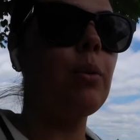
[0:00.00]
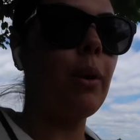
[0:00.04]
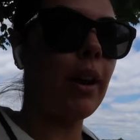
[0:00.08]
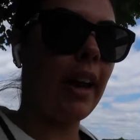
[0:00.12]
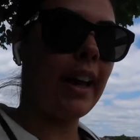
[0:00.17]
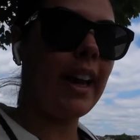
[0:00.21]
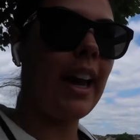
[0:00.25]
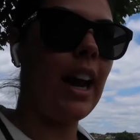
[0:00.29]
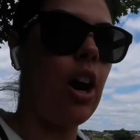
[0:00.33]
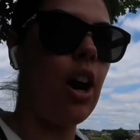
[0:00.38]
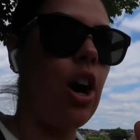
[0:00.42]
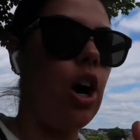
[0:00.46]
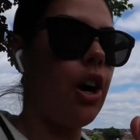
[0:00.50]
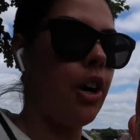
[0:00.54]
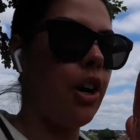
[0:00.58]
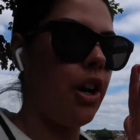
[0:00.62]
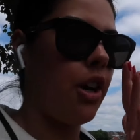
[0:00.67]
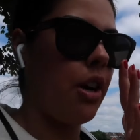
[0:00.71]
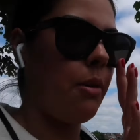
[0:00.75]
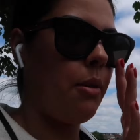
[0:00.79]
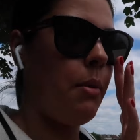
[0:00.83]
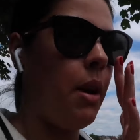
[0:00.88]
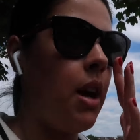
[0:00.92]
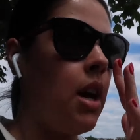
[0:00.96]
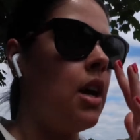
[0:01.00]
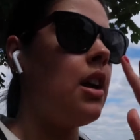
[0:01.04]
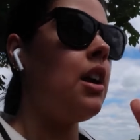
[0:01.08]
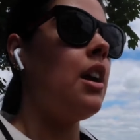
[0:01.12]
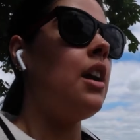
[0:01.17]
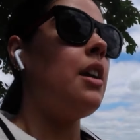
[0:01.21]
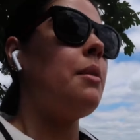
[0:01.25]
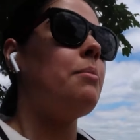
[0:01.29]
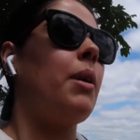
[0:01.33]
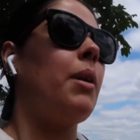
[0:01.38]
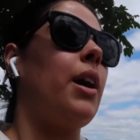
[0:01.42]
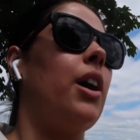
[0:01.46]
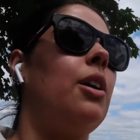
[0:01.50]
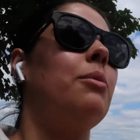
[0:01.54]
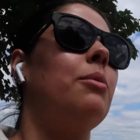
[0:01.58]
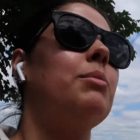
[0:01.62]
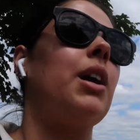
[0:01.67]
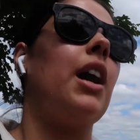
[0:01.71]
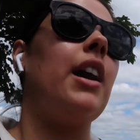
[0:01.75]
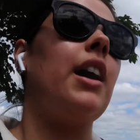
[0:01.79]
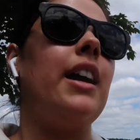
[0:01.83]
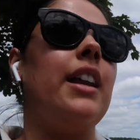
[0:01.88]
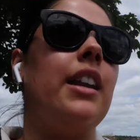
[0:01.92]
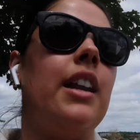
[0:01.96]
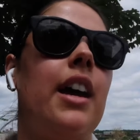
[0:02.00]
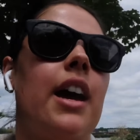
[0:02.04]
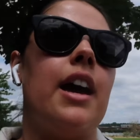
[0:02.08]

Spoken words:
when I get home, my arm's hurting.